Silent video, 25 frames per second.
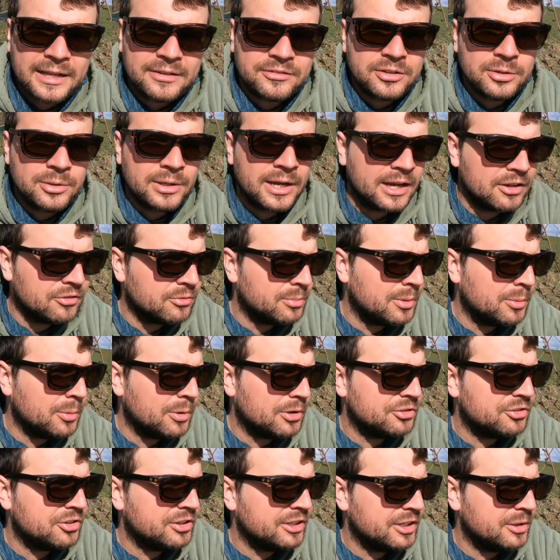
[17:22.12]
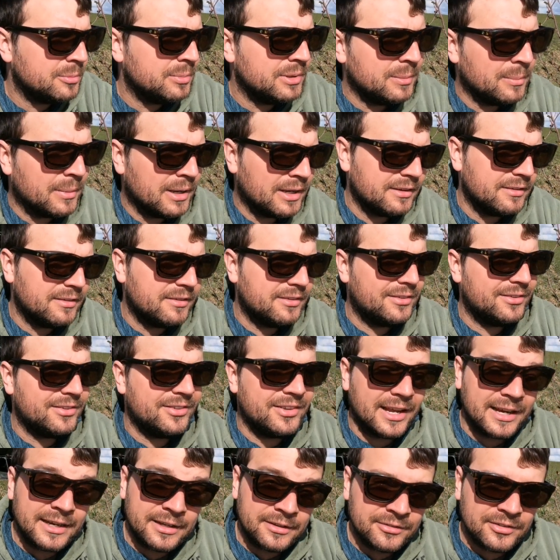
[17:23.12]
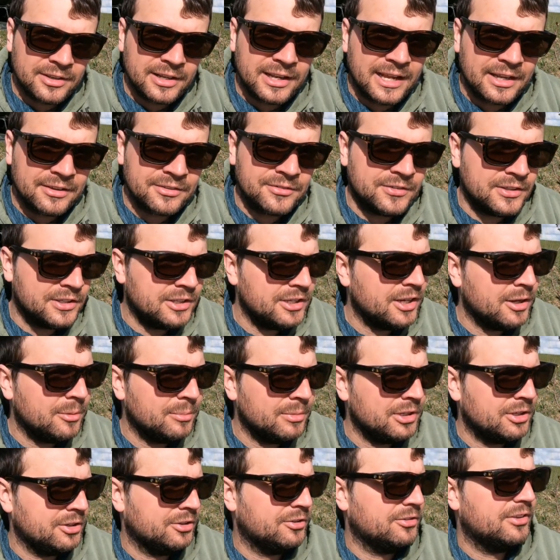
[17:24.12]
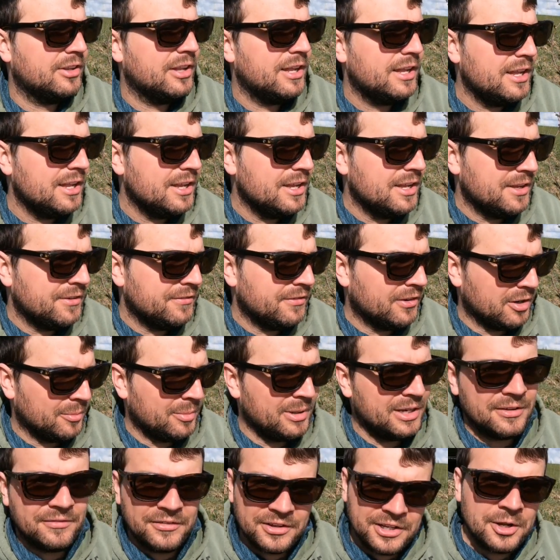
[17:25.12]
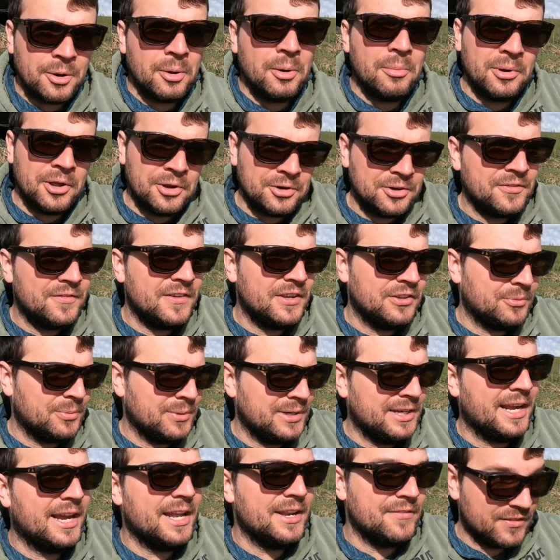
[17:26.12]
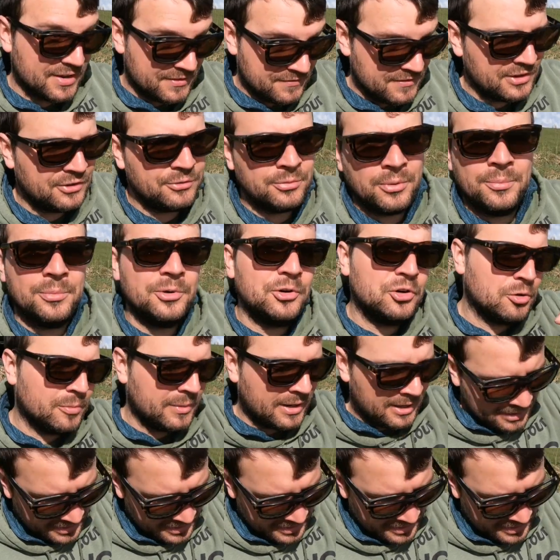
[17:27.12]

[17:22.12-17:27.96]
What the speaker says: as you guys will be watching it, it'll be my second to last video, because there'll be a video uploaded this weekend and this one will come